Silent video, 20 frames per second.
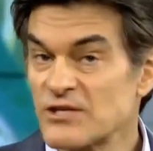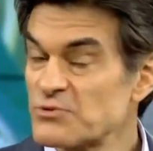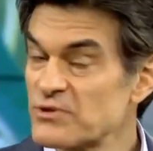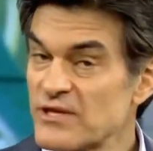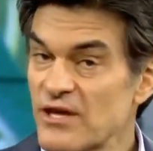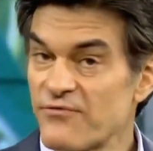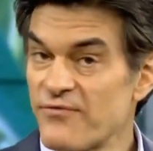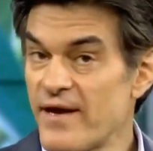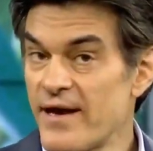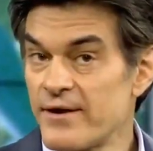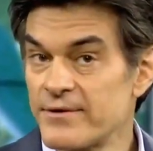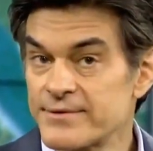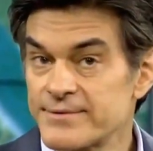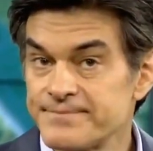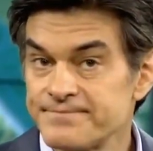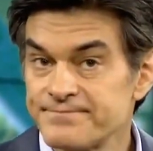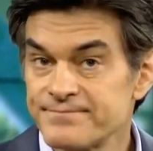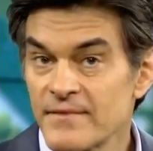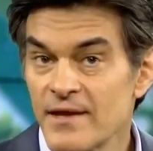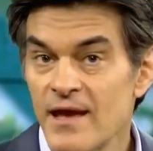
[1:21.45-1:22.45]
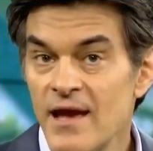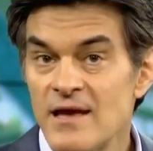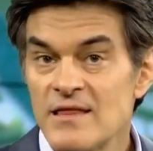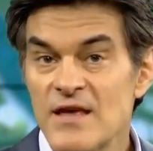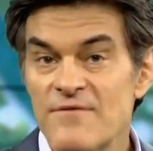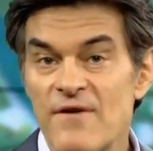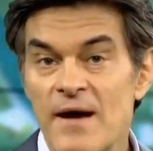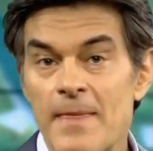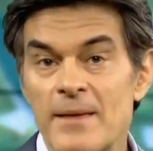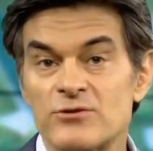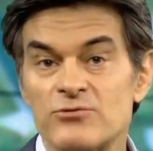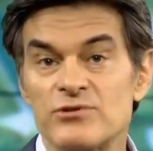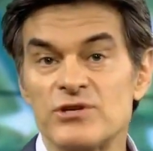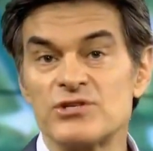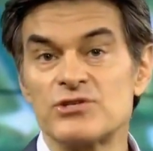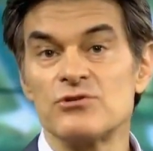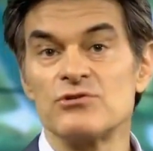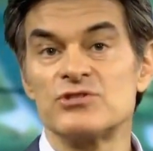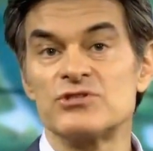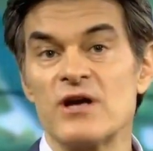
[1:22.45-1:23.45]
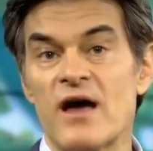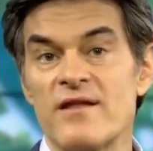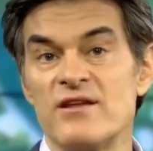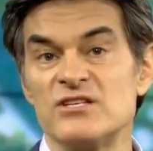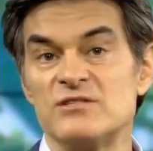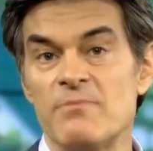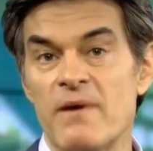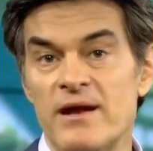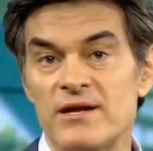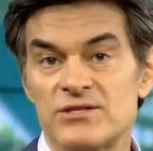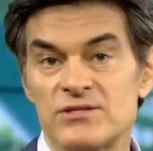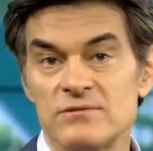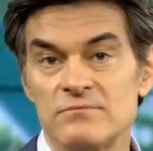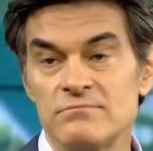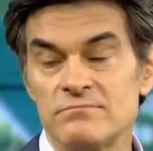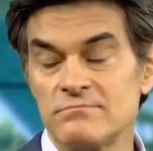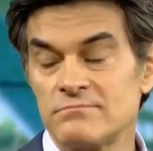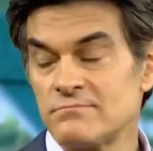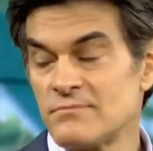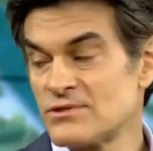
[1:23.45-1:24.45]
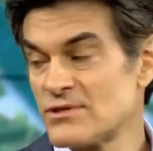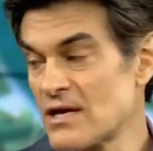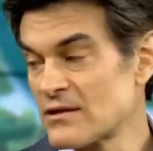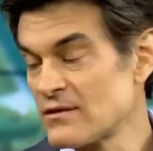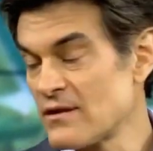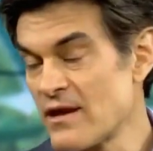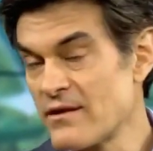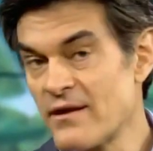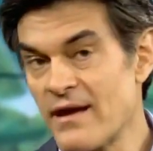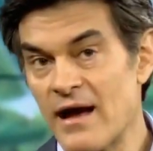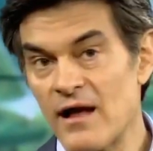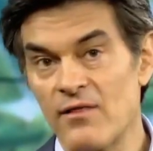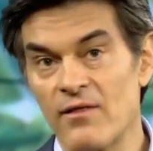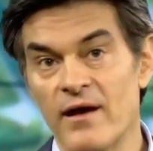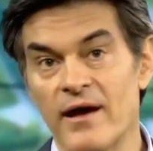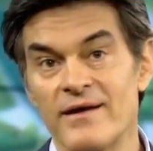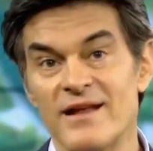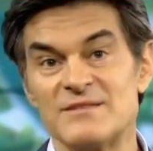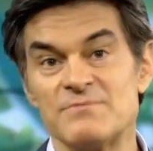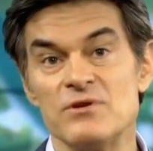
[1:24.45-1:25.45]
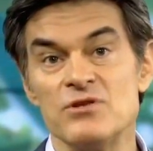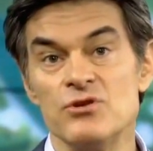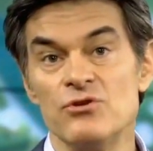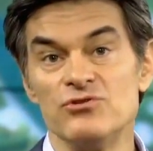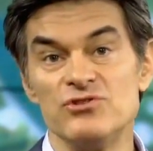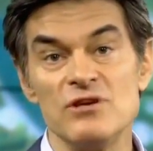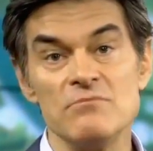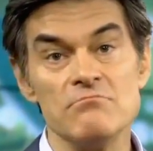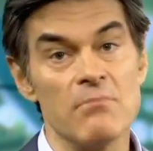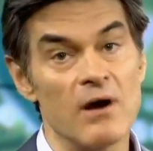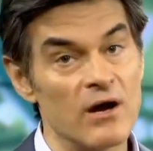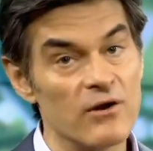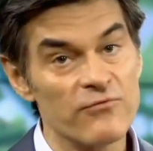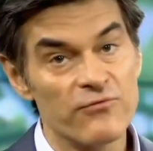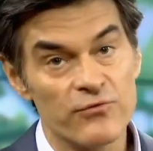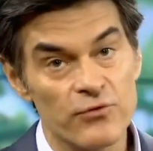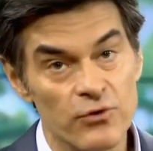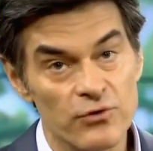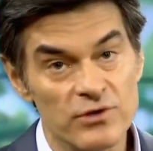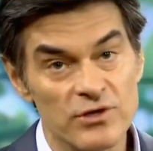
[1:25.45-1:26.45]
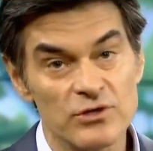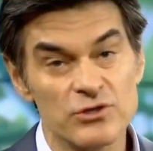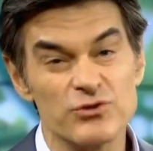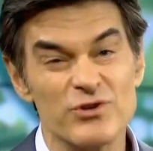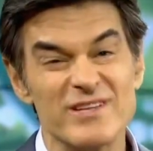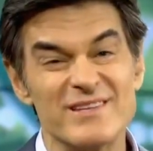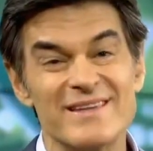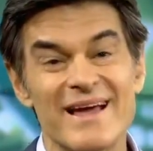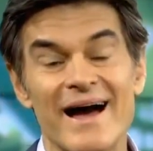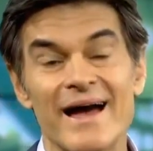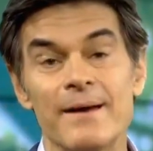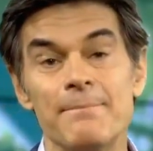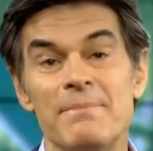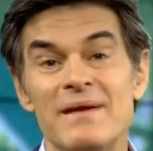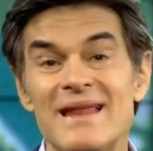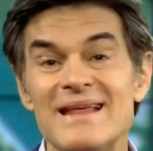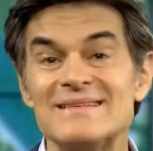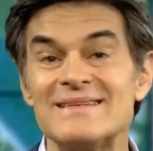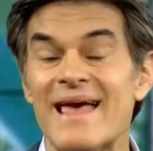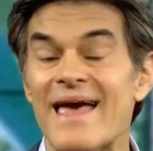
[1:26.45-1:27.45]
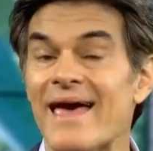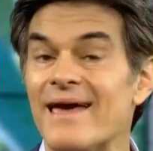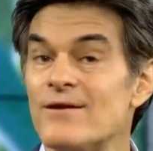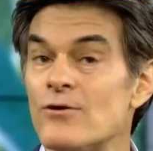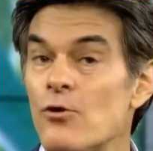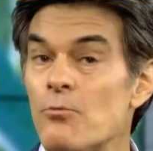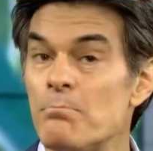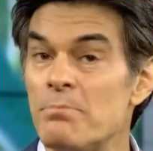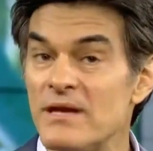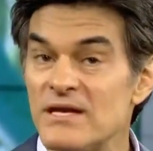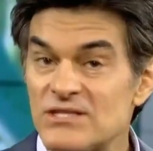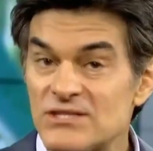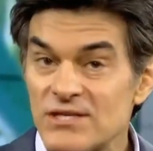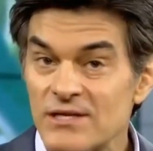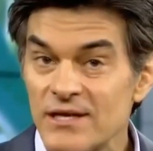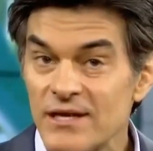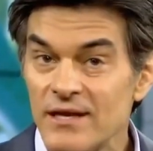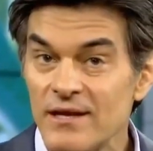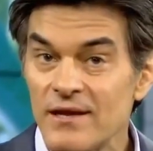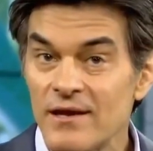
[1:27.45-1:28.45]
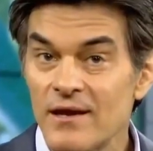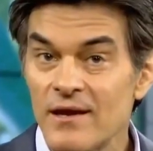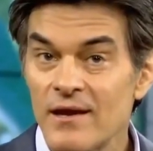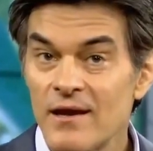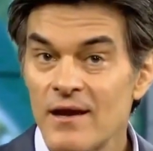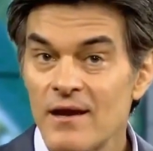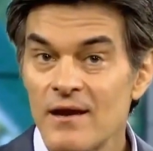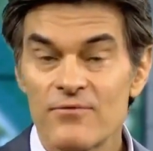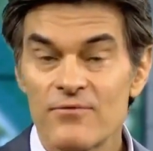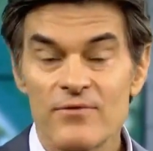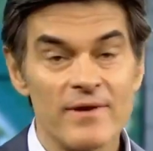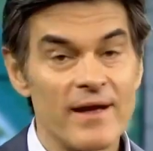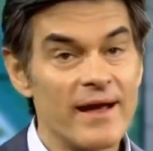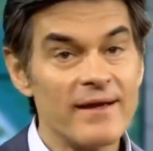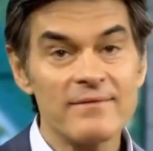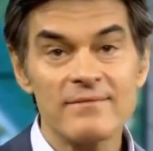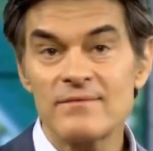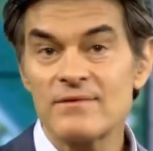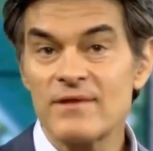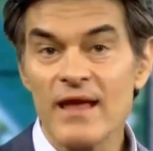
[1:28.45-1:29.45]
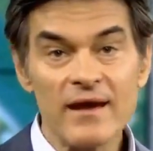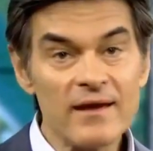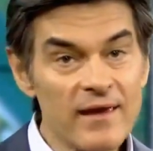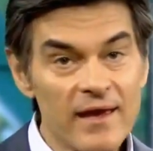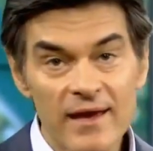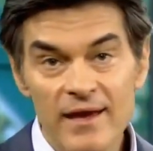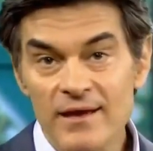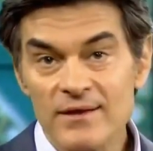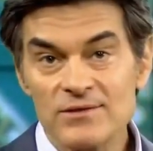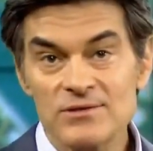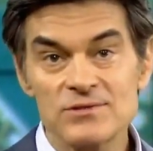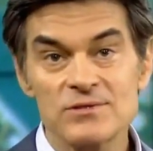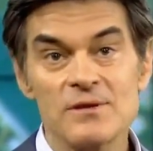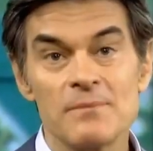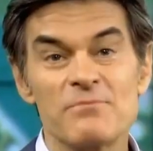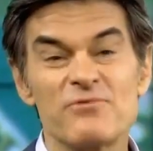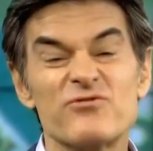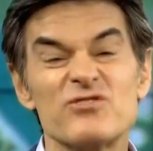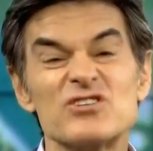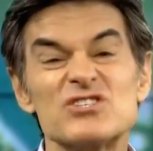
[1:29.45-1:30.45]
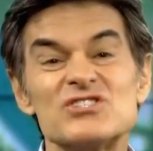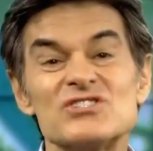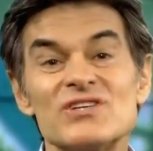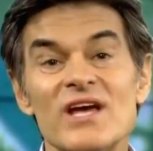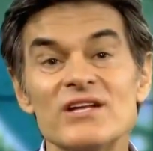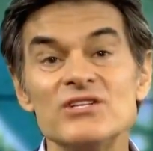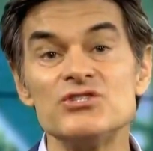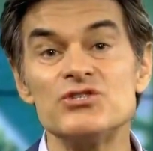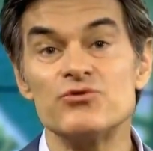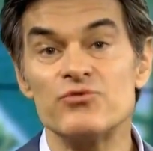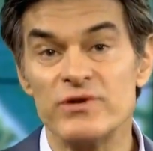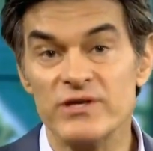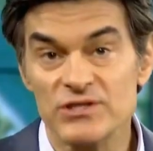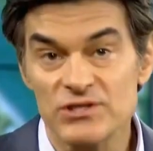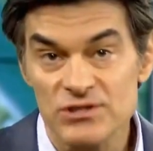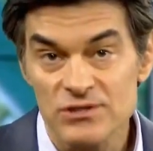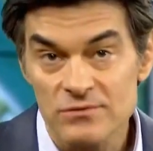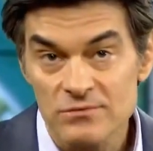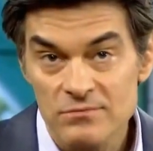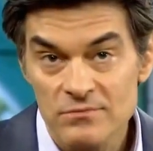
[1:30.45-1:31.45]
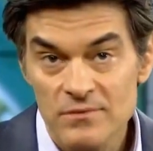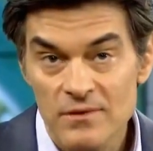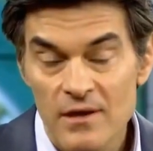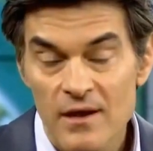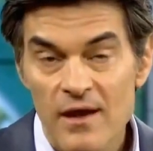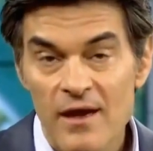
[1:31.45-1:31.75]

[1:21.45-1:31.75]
Guess what they found? They found that traditional Chinese medicine, as Dr. Landa outlined, has been using monk fruit to treat diabetes and obesity for not decades, for centuries.